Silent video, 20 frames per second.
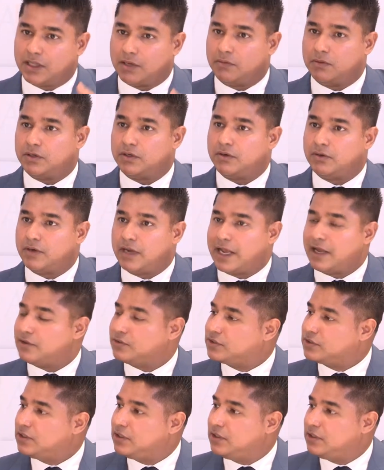they will now
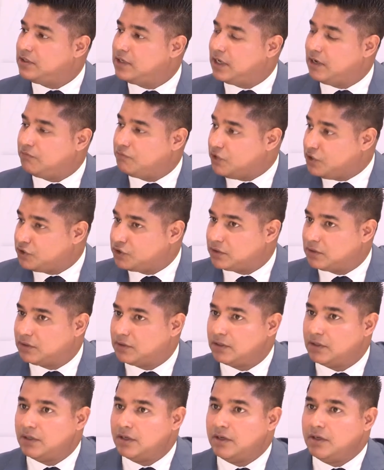see a
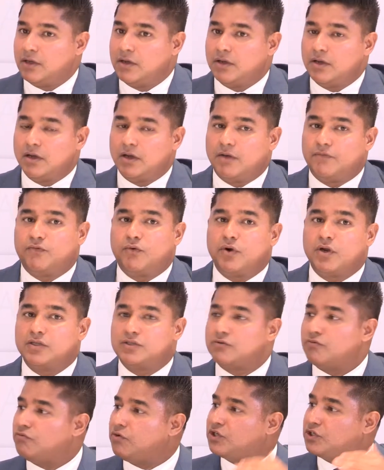region for
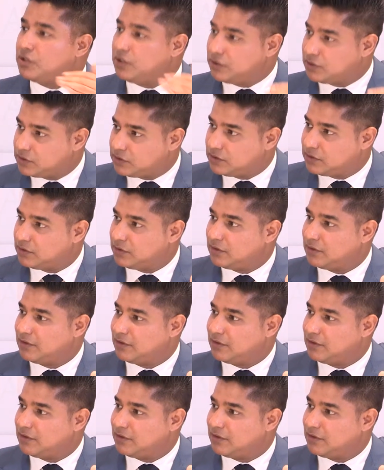its richness,